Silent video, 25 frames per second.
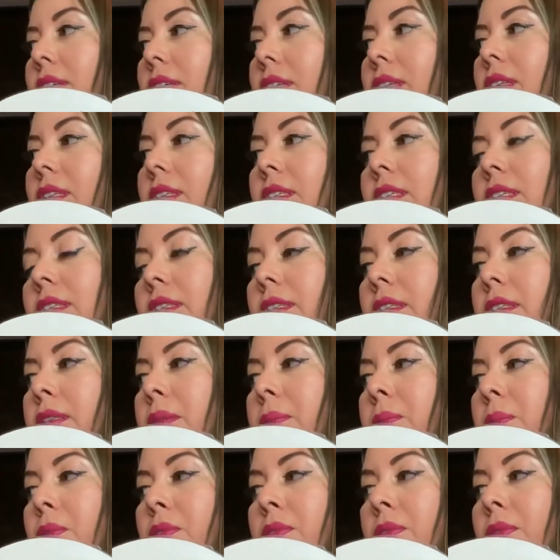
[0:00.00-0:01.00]
cleaned
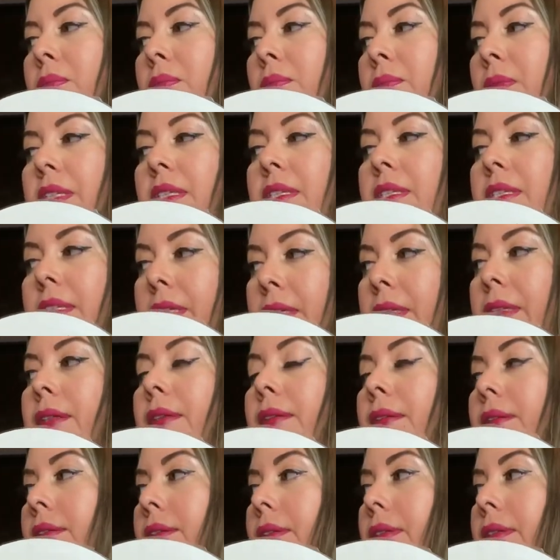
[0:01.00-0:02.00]
up or
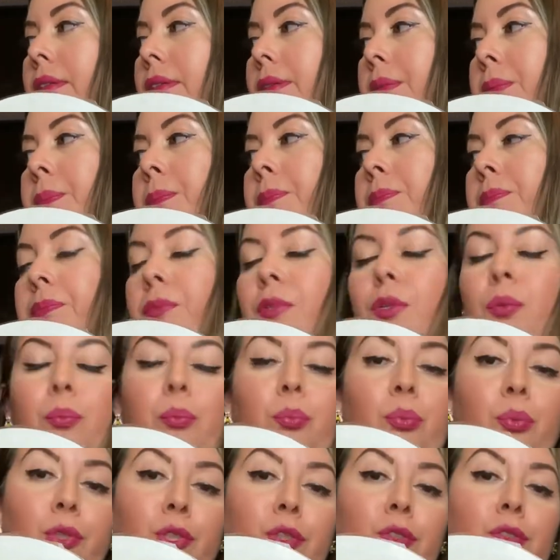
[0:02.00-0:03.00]
maintained the
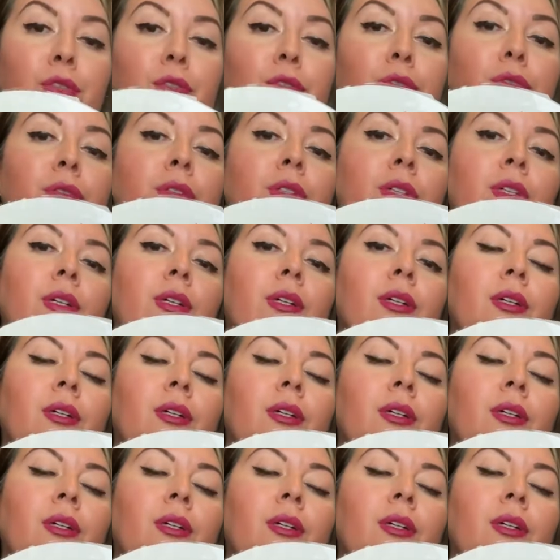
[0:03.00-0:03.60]
printer.